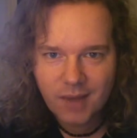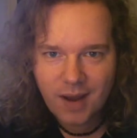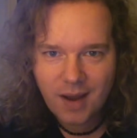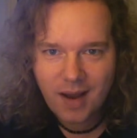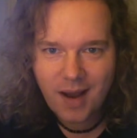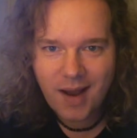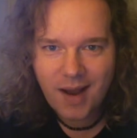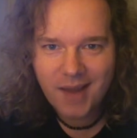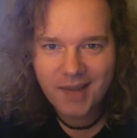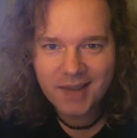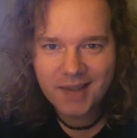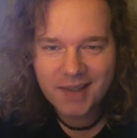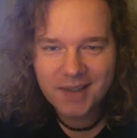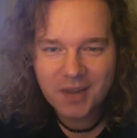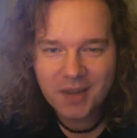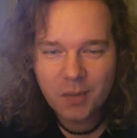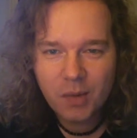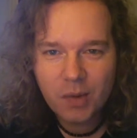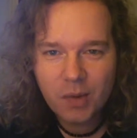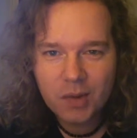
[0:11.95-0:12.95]
Hi, this is
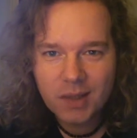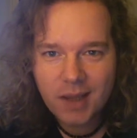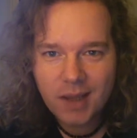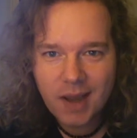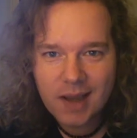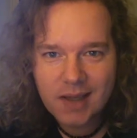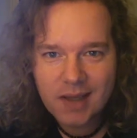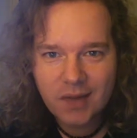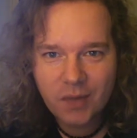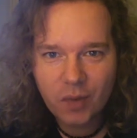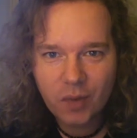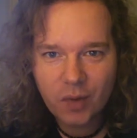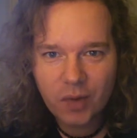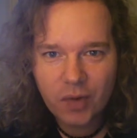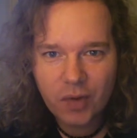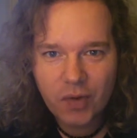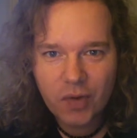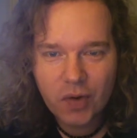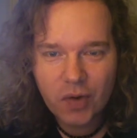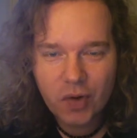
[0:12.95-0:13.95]
the MuseCast for
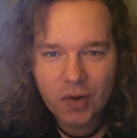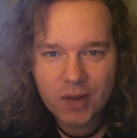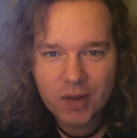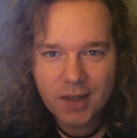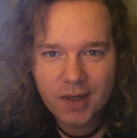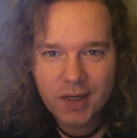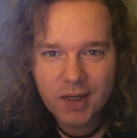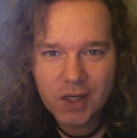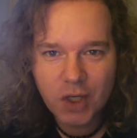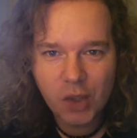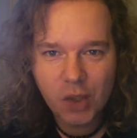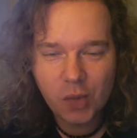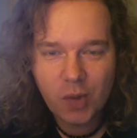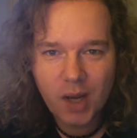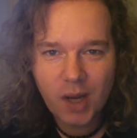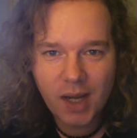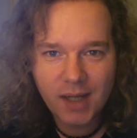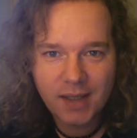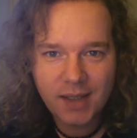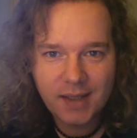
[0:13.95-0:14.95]
Thursday, June
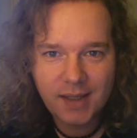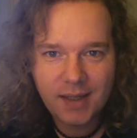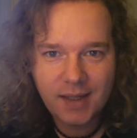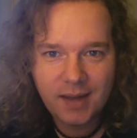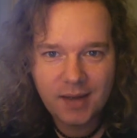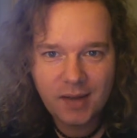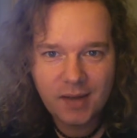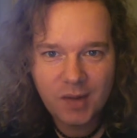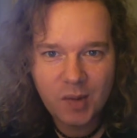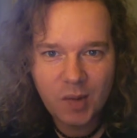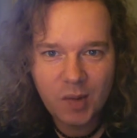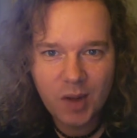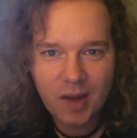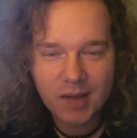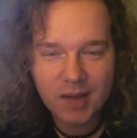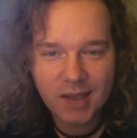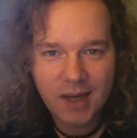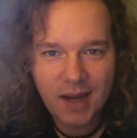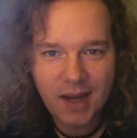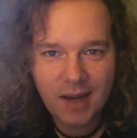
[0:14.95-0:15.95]
nineteenth, two
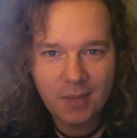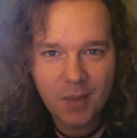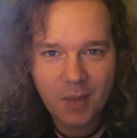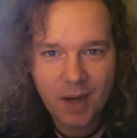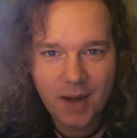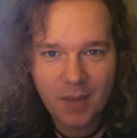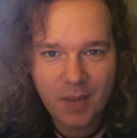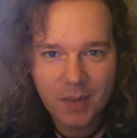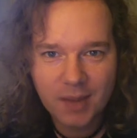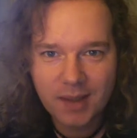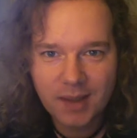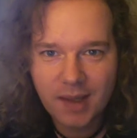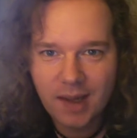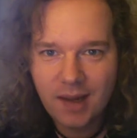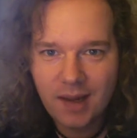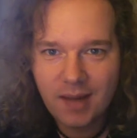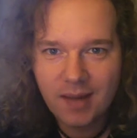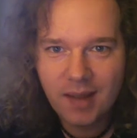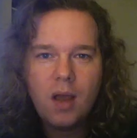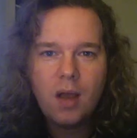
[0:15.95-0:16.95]
thousand eight. My name is
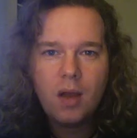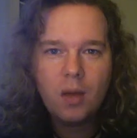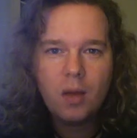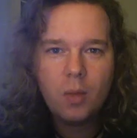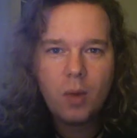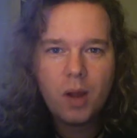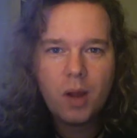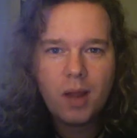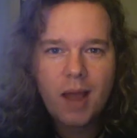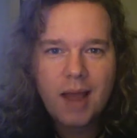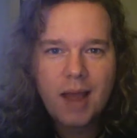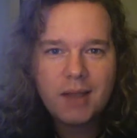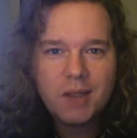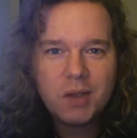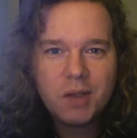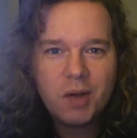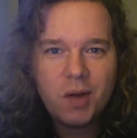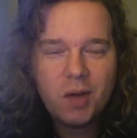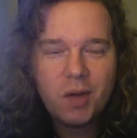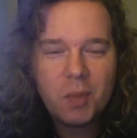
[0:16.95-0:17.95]
Keith. Well, as
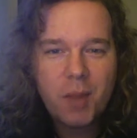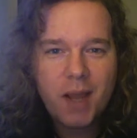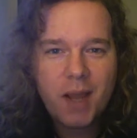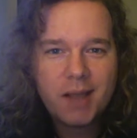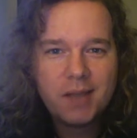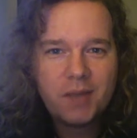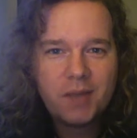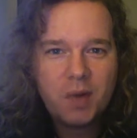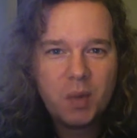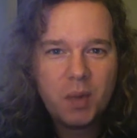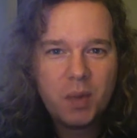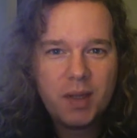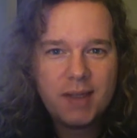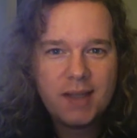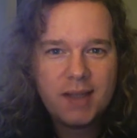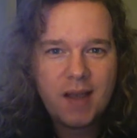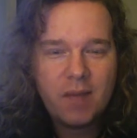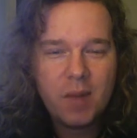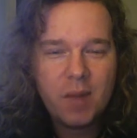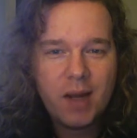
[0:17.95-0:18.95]
you know, the past few weeks
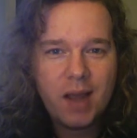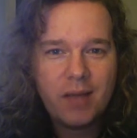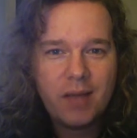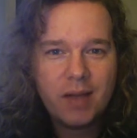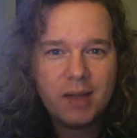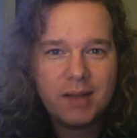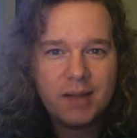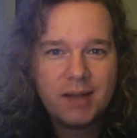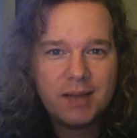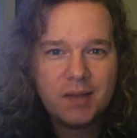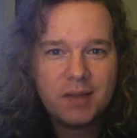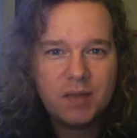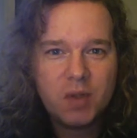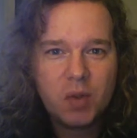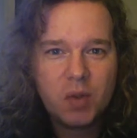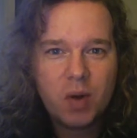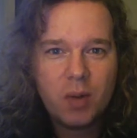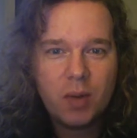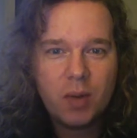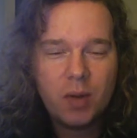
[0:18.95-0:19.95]
I've been having lots of
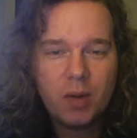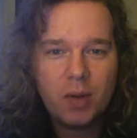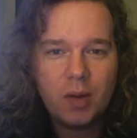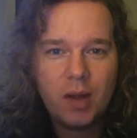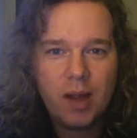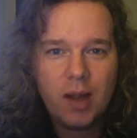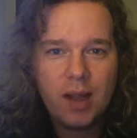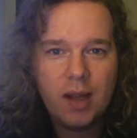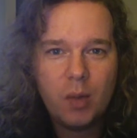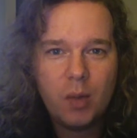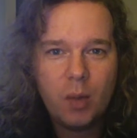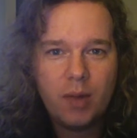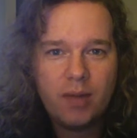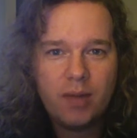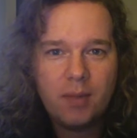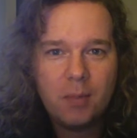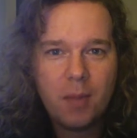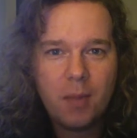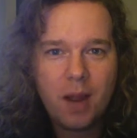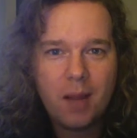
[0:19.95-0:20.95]
trouble
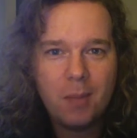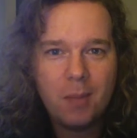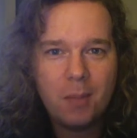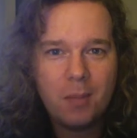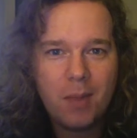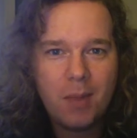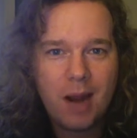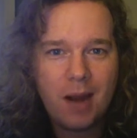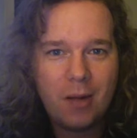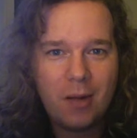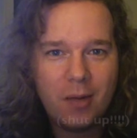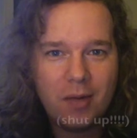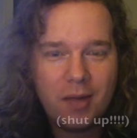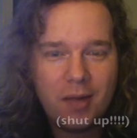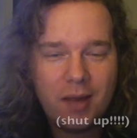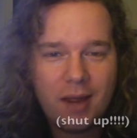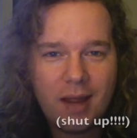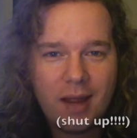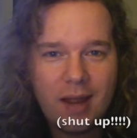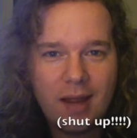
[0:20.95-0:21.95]
with my mouth.
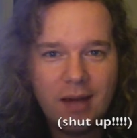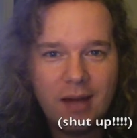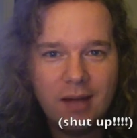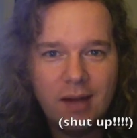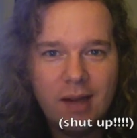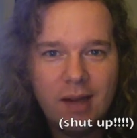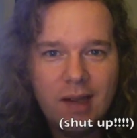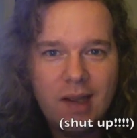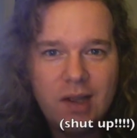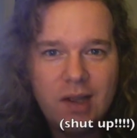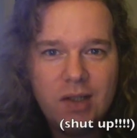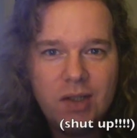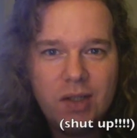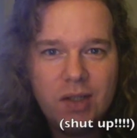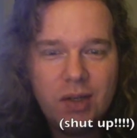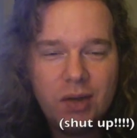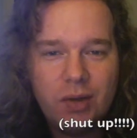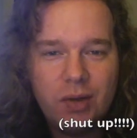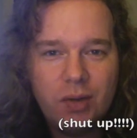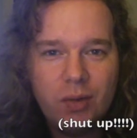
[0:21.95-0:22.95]
I had
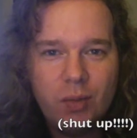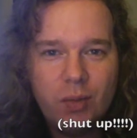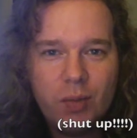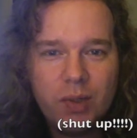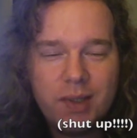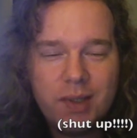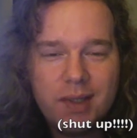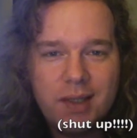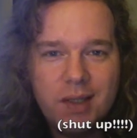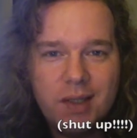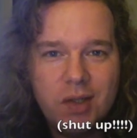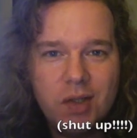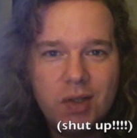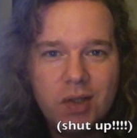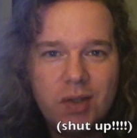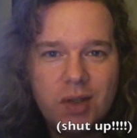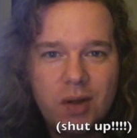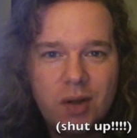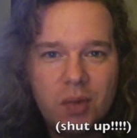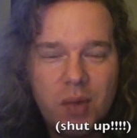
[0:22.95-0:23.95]
two
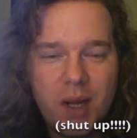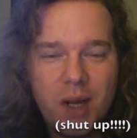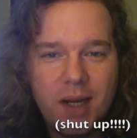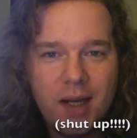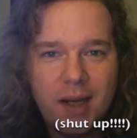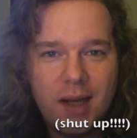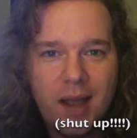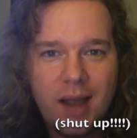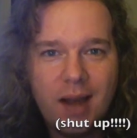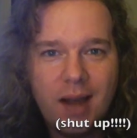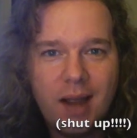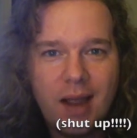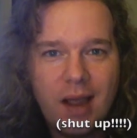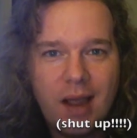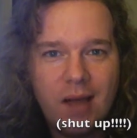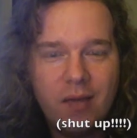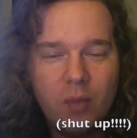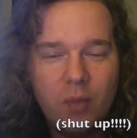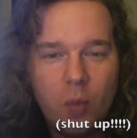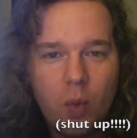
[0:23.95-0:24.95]
procedures already, and I
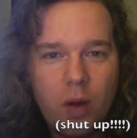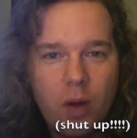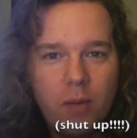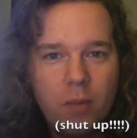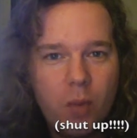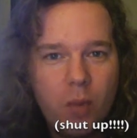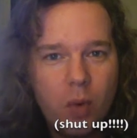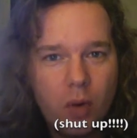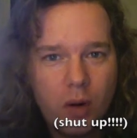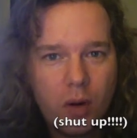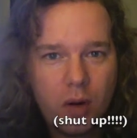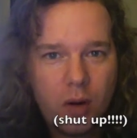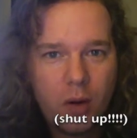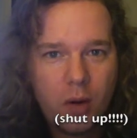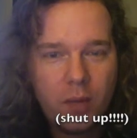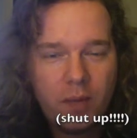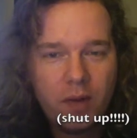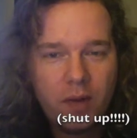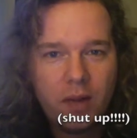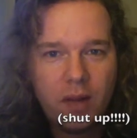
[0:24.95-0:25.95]
have one more,
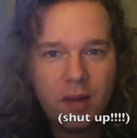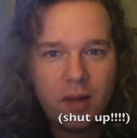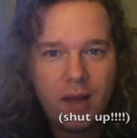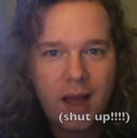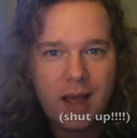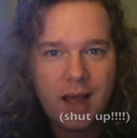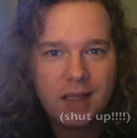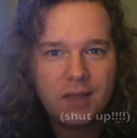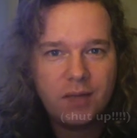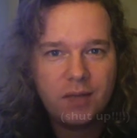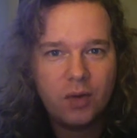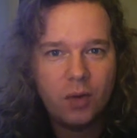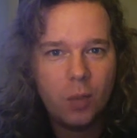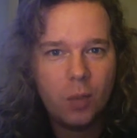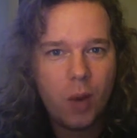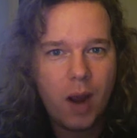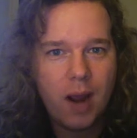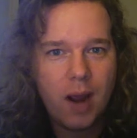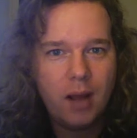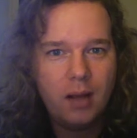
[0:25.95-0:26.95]
hopefully the last for a
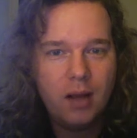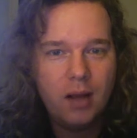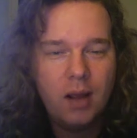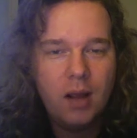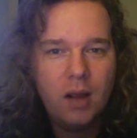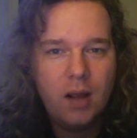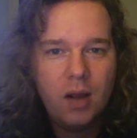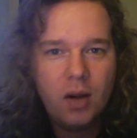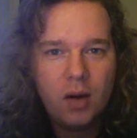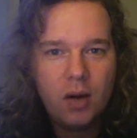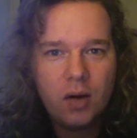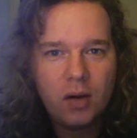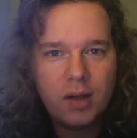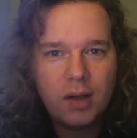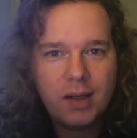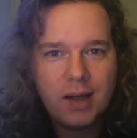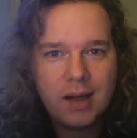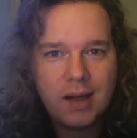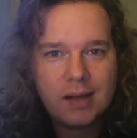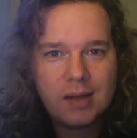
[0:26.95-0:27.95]
while, early
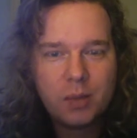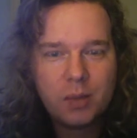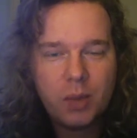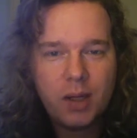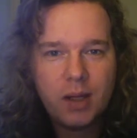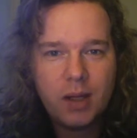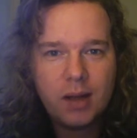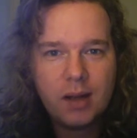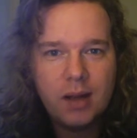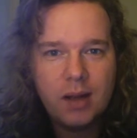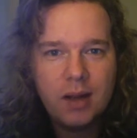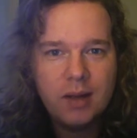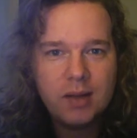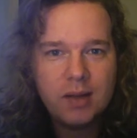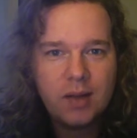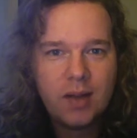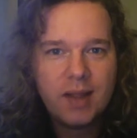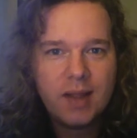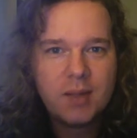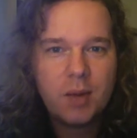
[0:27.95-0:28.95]
next week.
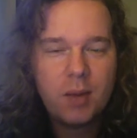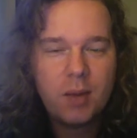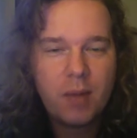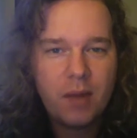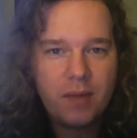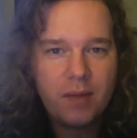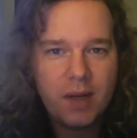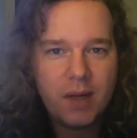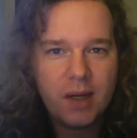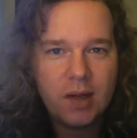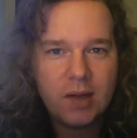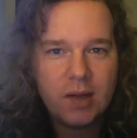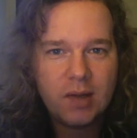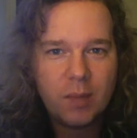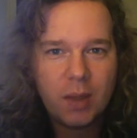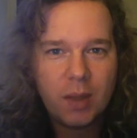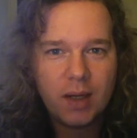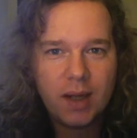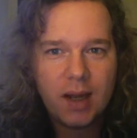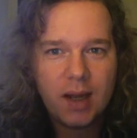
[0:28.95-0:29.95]
So that's why my videos have
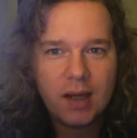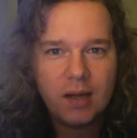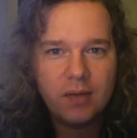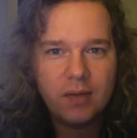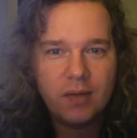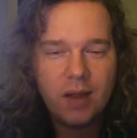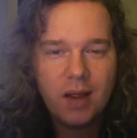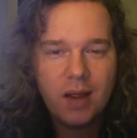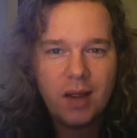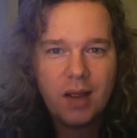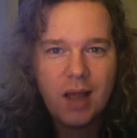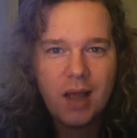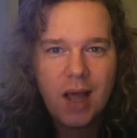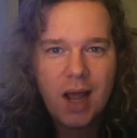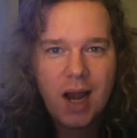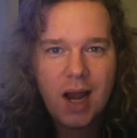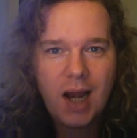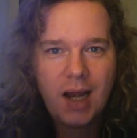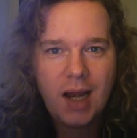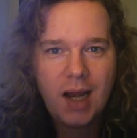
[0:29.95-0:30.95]
been kind of
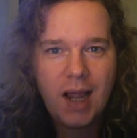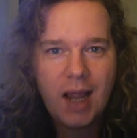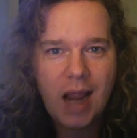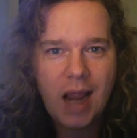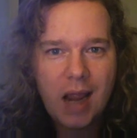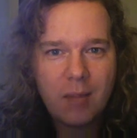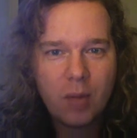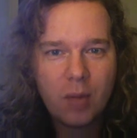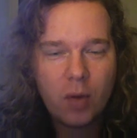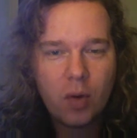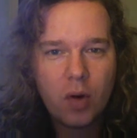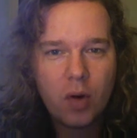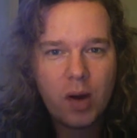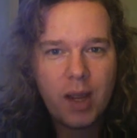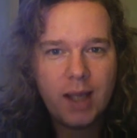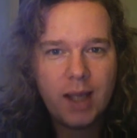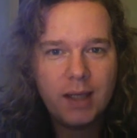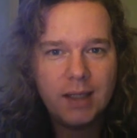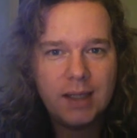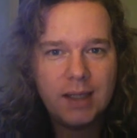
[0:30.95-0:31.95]
lame, or
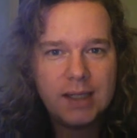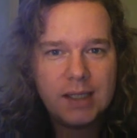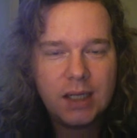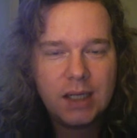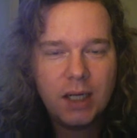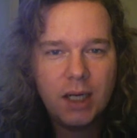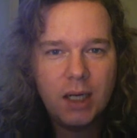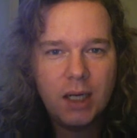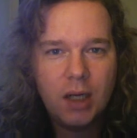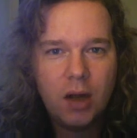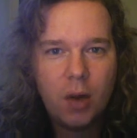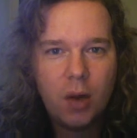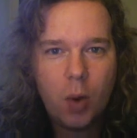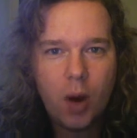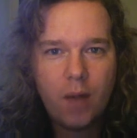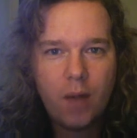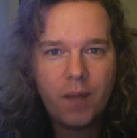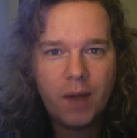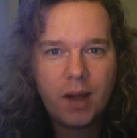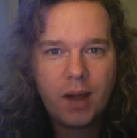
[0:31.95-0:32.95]
at least low
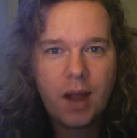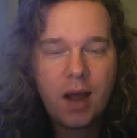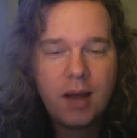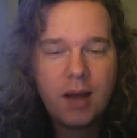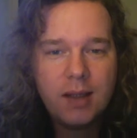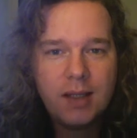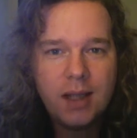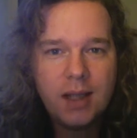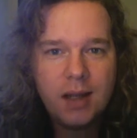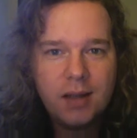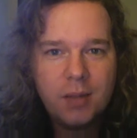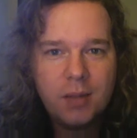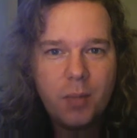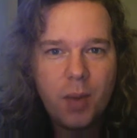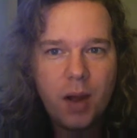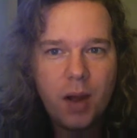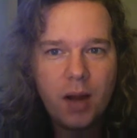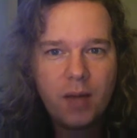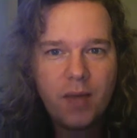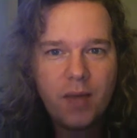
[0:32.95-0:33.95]
on the content,
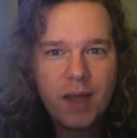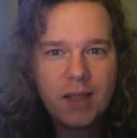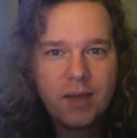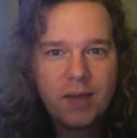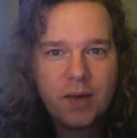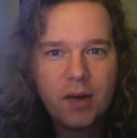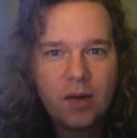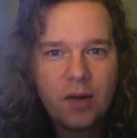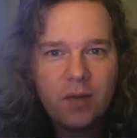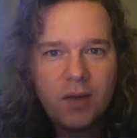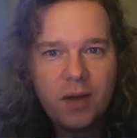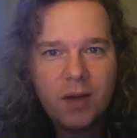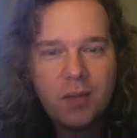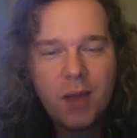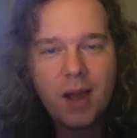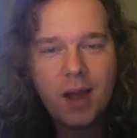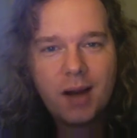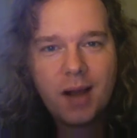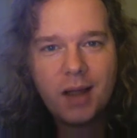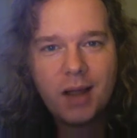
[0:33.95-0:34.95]
but thanks for your
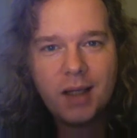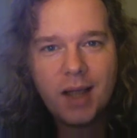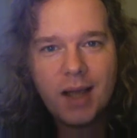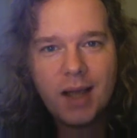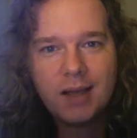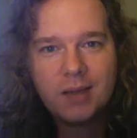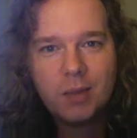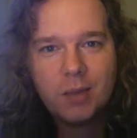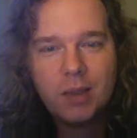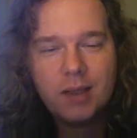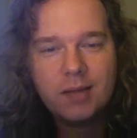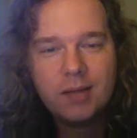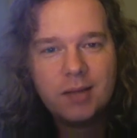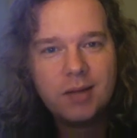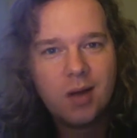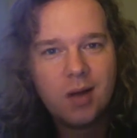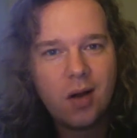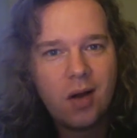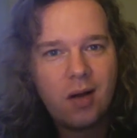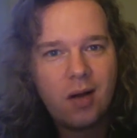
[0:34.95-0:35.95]
feedback on last week's
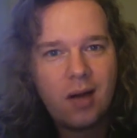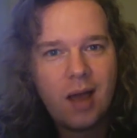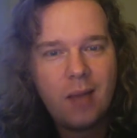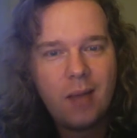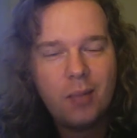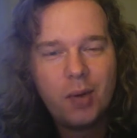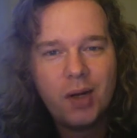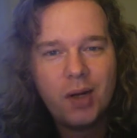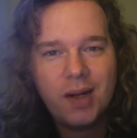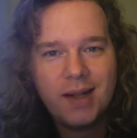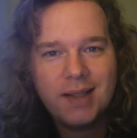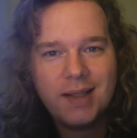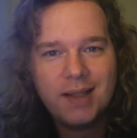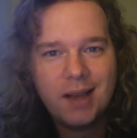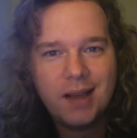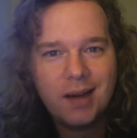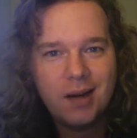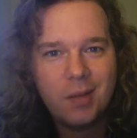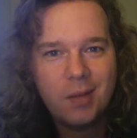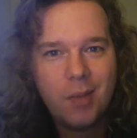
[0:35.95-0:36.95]
song. I'm pretty
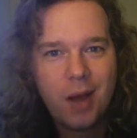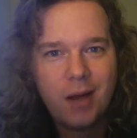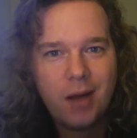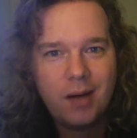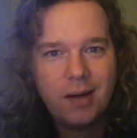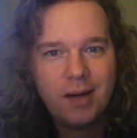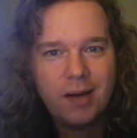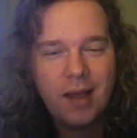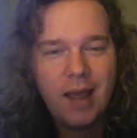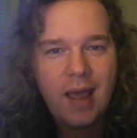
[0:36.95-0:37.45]
excited about it.